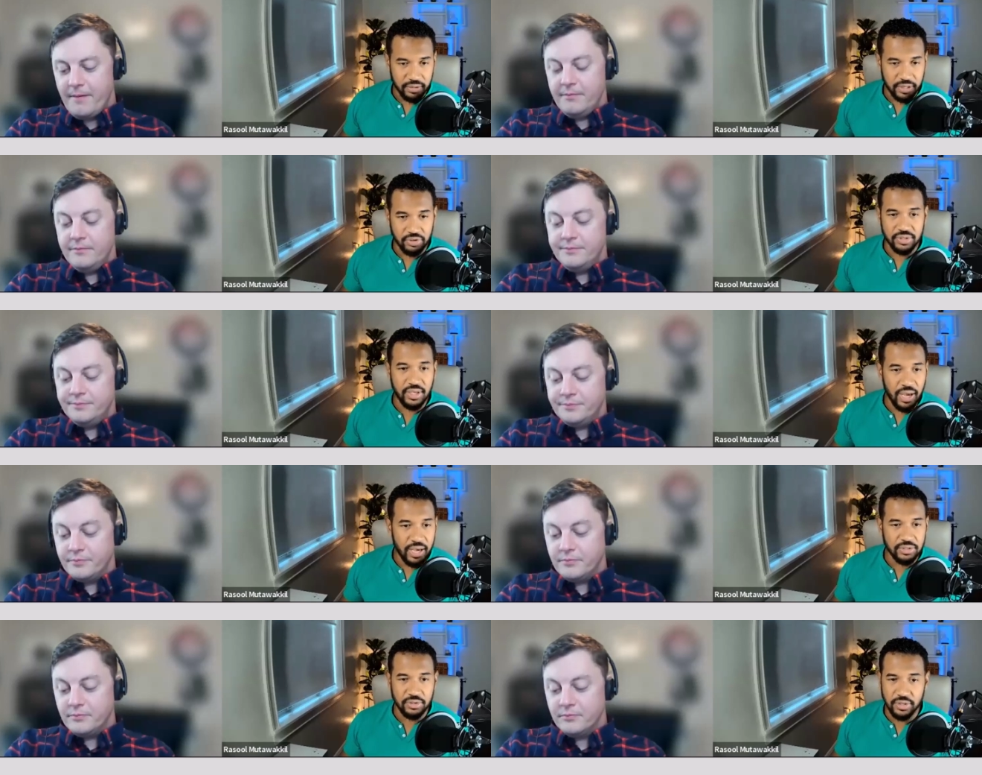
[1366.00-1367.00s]
Speaker 1: because there's
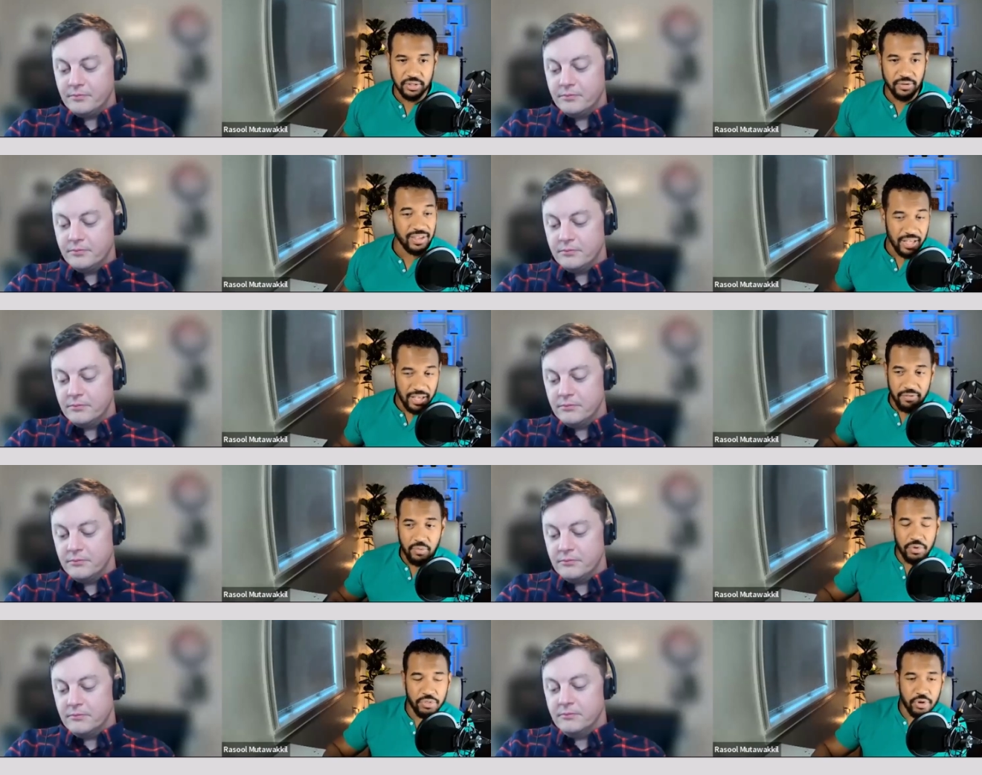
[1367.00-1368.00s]
guests and also and
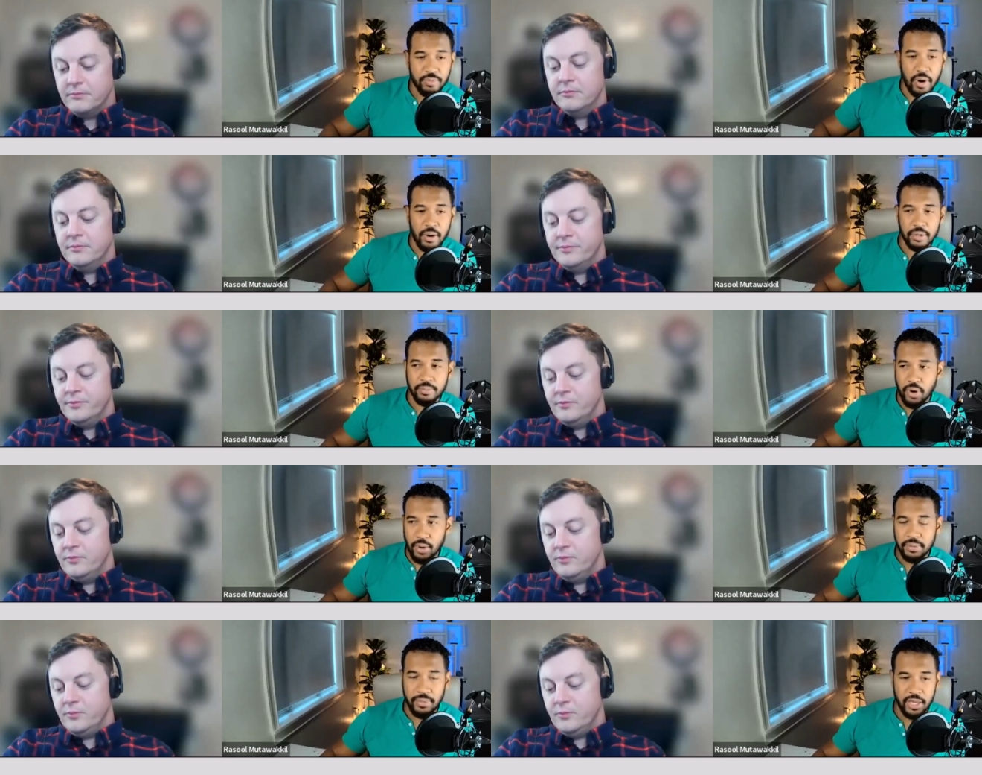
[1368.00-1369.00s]
even with third party
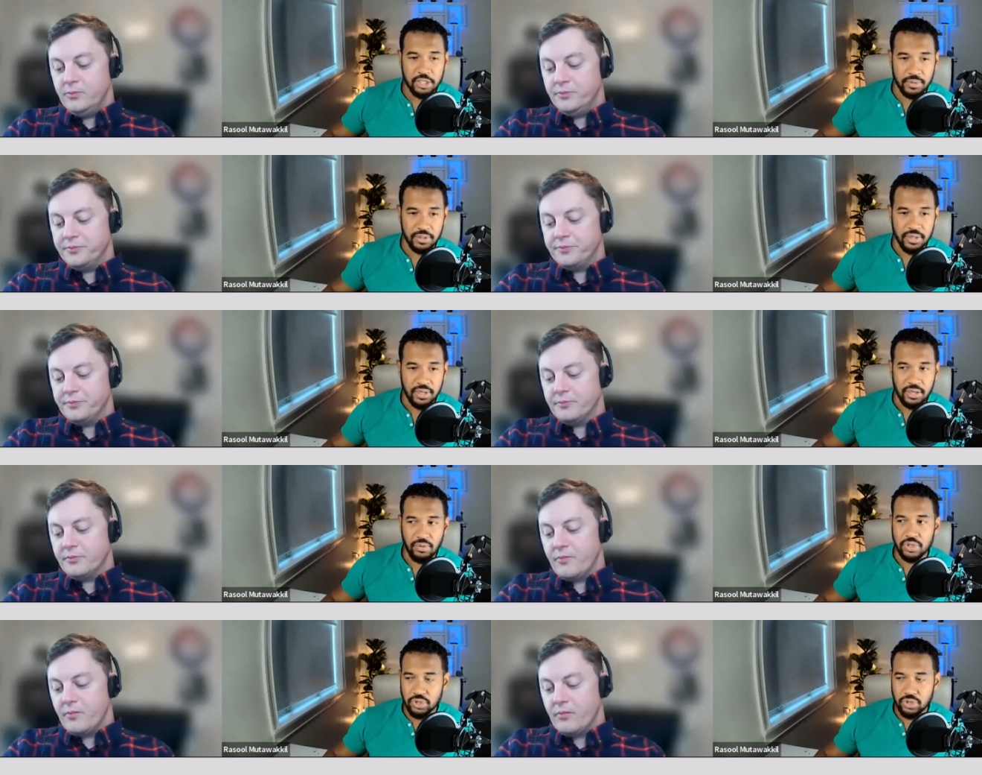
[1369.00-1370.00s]
property management, it
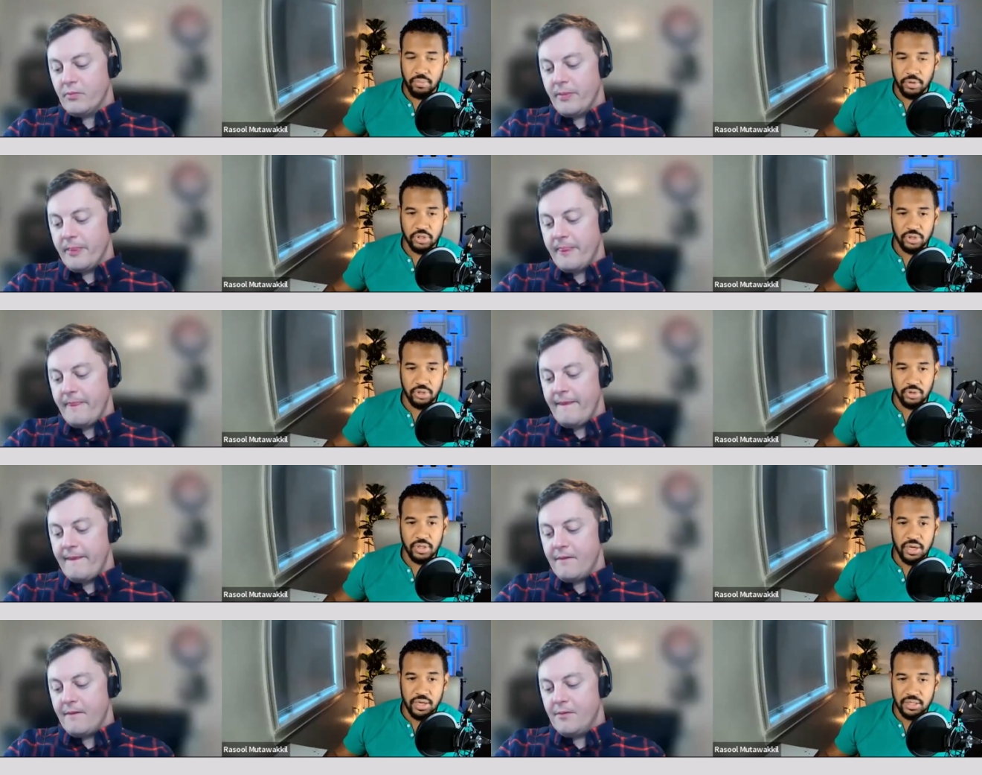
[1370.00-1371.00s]
was so much to do.
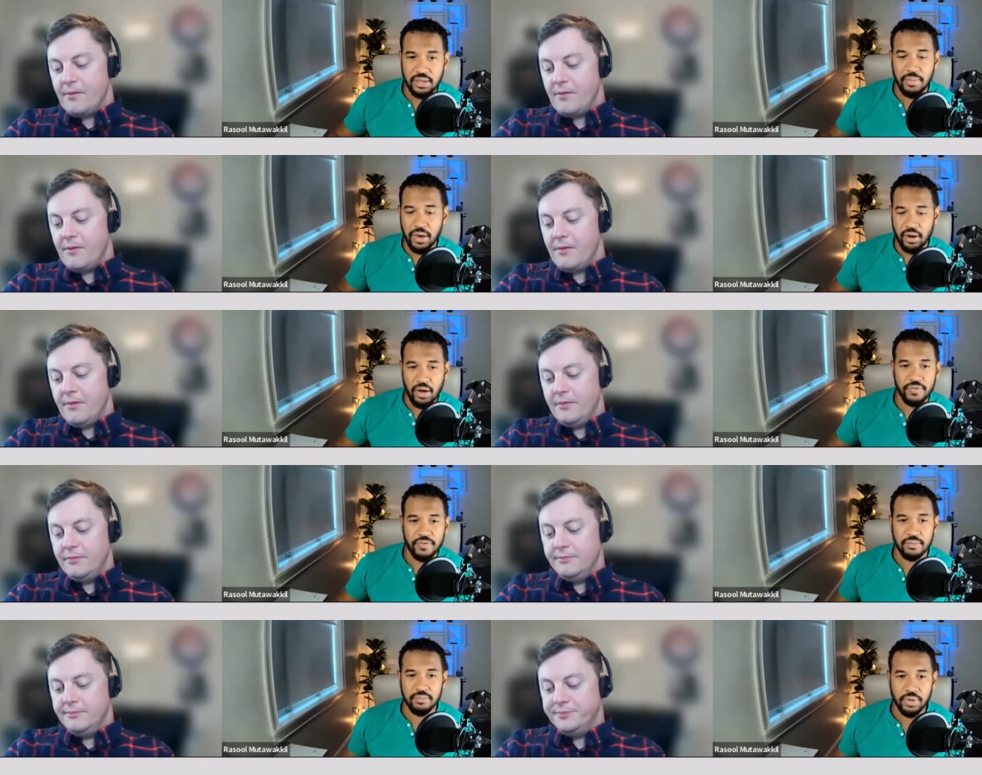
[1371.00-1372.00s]
And luckily my
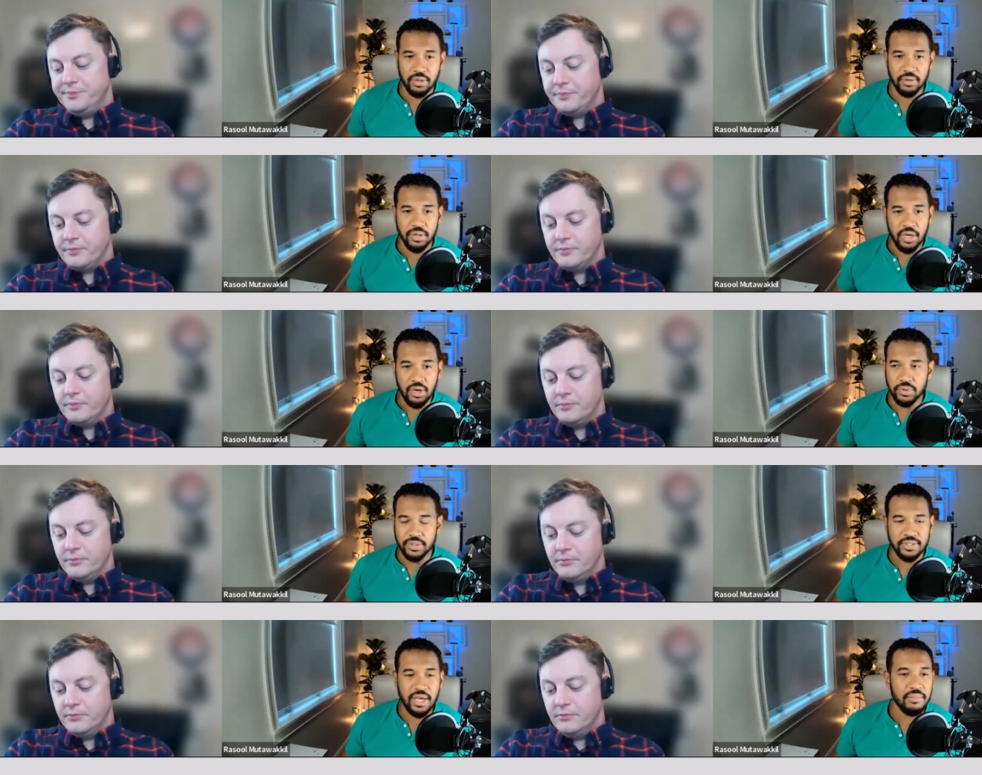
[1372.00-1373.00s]
office in Brickell was
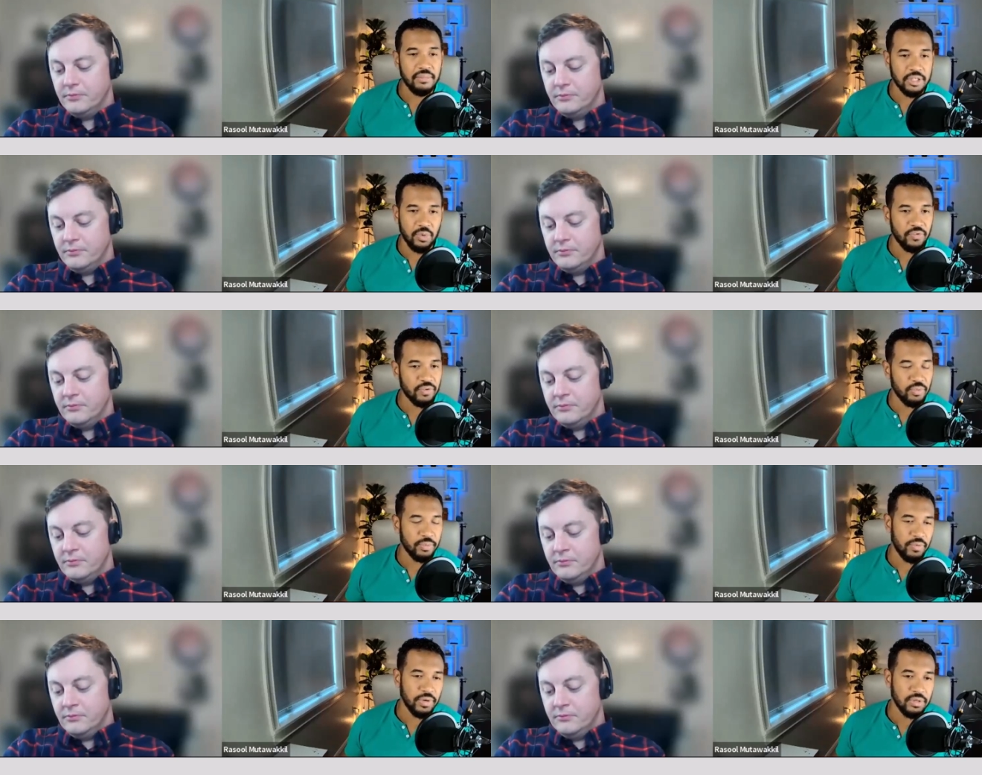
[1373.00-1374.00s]
like 10 minutes away from
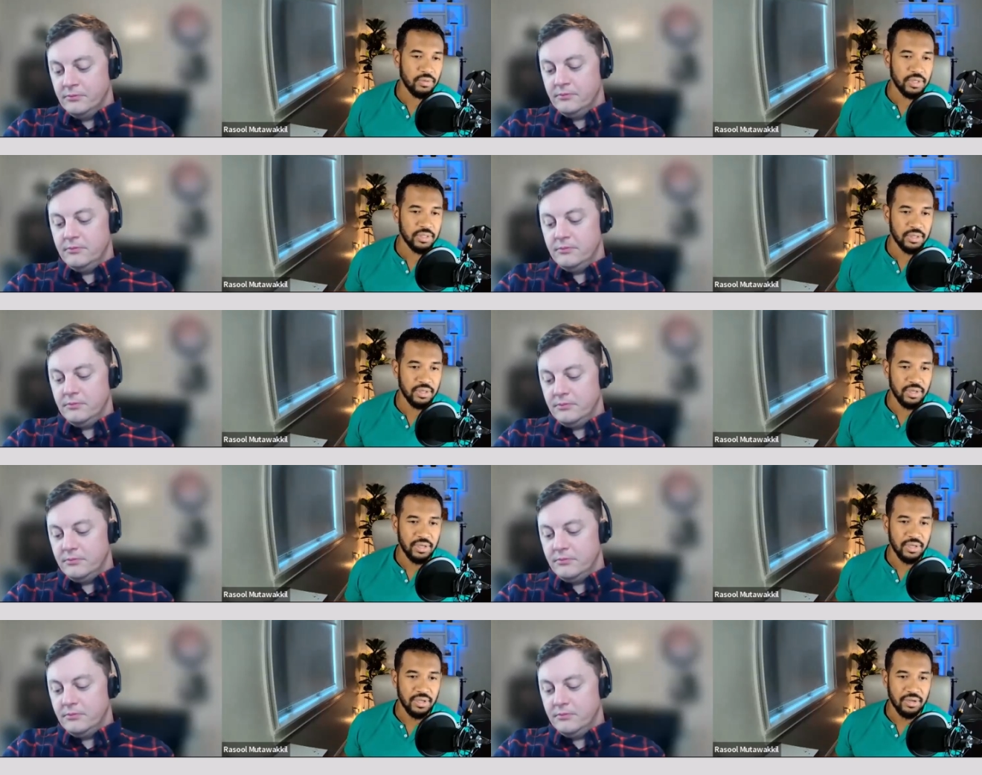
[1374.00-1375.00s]
where my rental was
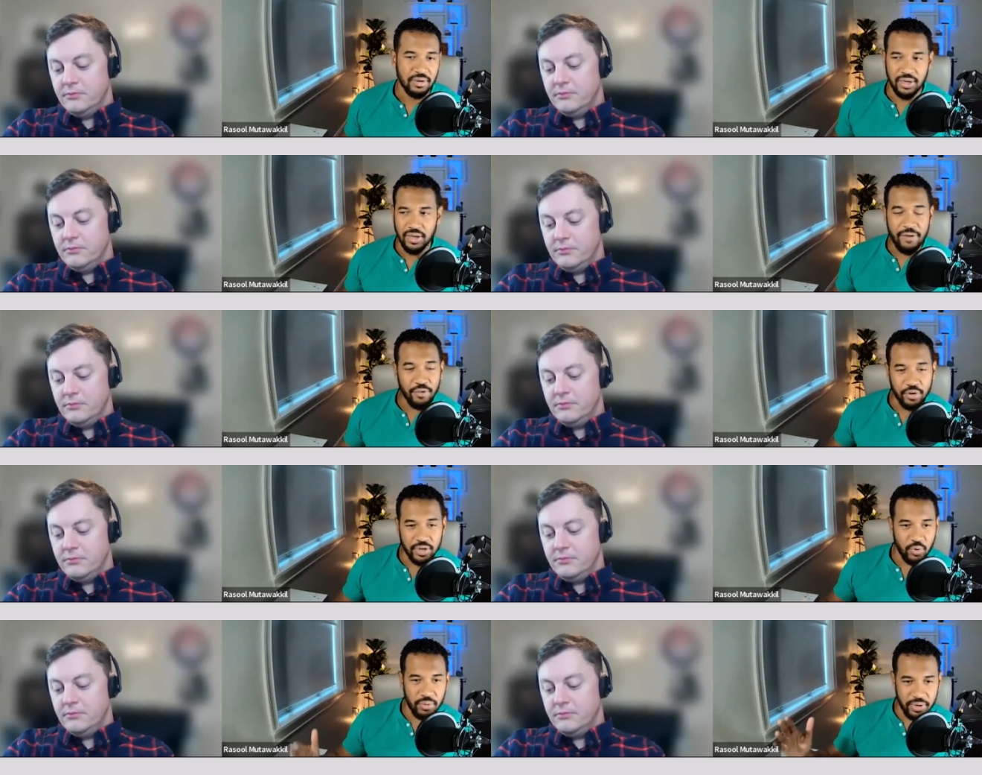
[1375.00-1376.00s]
right? I've
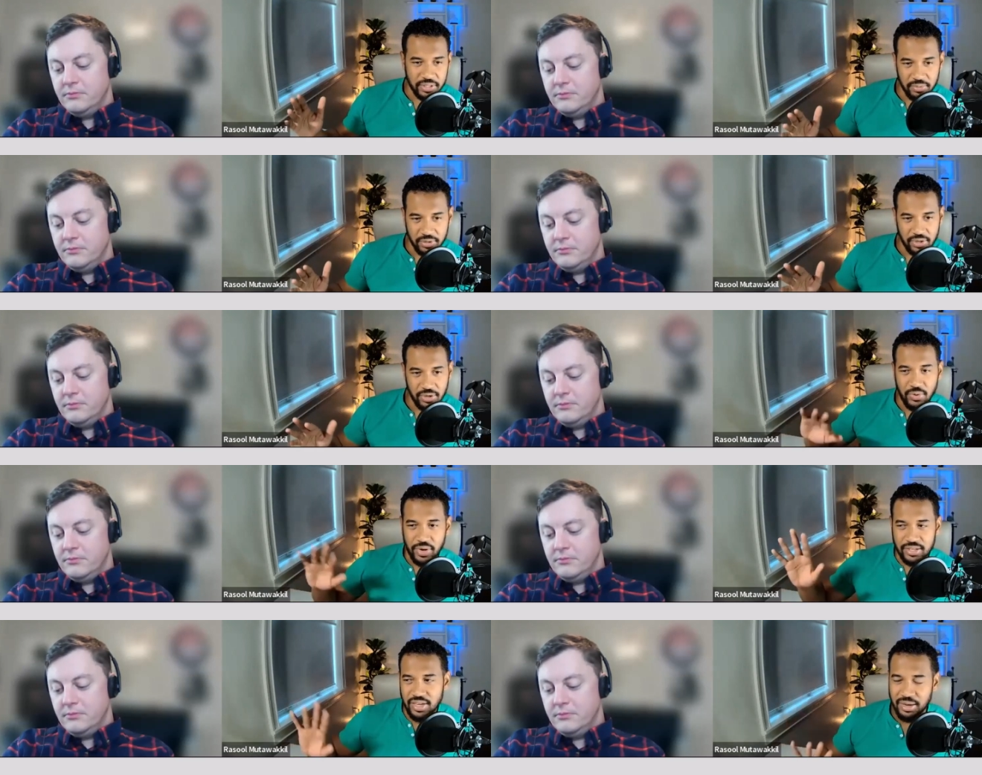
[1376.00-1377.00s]
already quit my W 2, so
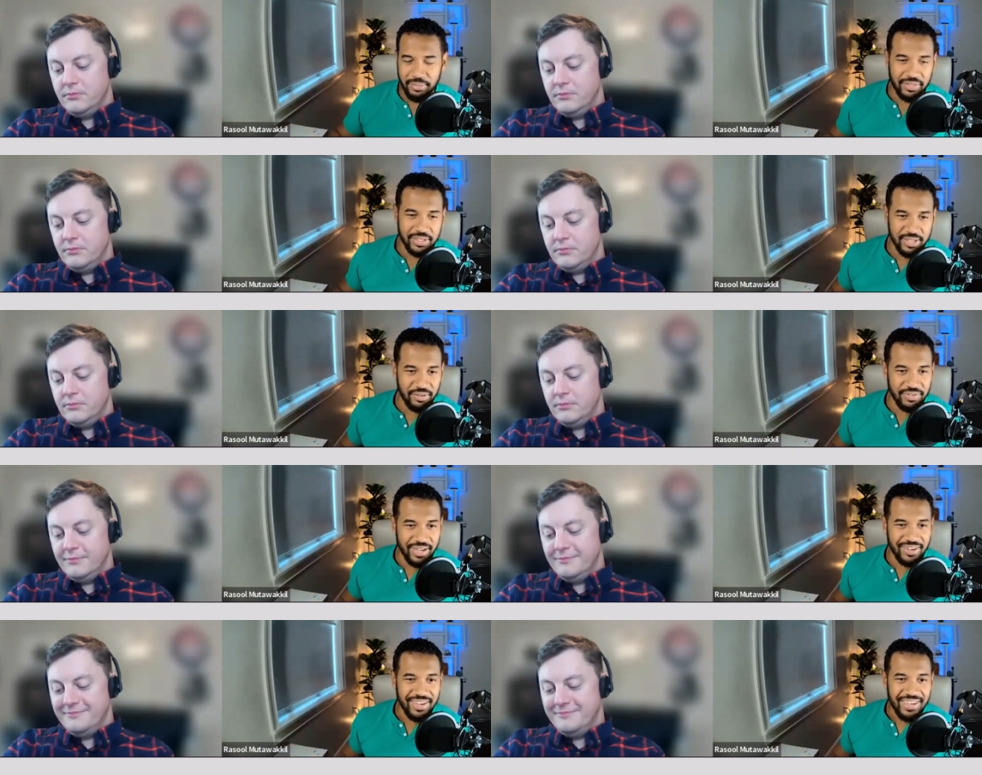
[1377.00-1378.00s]
I can talk about this stuff now.